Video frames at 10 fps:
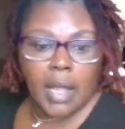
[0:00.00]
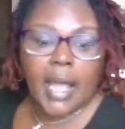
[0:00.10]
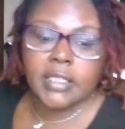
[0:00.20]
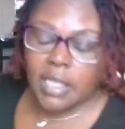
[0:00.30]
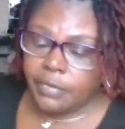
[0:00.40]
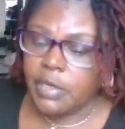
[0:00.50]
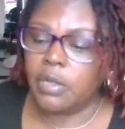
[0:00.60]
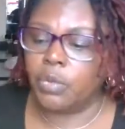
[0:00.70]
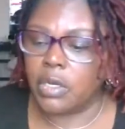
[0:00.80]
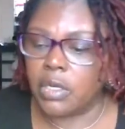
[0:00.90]
I definitely
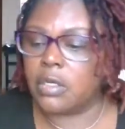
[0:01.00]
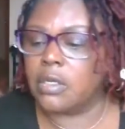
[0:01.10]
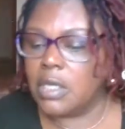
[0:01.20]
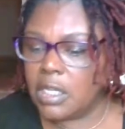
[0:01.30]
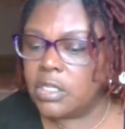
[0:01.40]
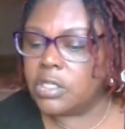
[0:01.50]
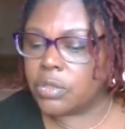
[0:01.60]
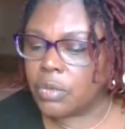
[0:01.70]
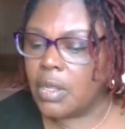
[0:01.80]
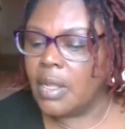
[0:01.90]
will need you.